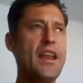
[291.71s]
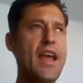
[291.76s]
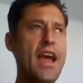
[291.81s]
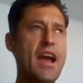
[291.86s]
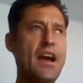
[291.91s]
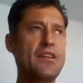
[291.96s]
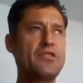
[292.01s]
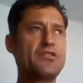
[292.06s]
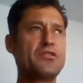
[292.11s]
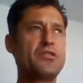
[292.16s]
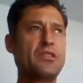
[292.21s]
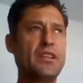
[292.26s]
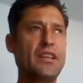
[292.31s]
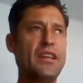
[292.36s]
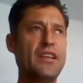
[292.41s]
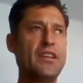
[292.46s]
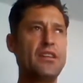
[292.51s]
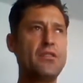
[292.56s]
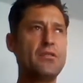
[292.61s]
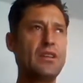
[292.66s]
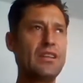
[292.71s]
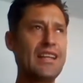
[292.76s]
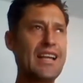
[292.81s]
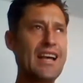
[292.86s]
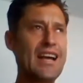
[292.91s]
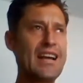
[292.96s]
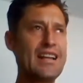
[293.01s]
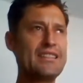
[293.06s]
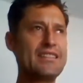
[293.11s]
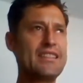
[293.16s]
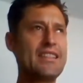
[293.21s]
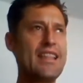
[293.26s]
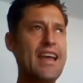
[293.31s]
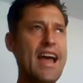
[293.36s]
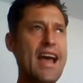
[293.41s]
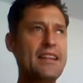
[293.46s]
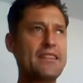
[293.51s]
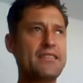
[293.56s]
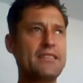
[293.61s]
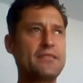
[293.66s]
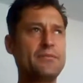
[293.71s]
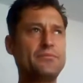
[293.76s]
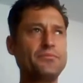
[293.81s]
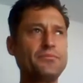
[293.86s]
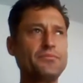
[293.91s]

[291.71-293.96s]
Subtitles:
actually utilize that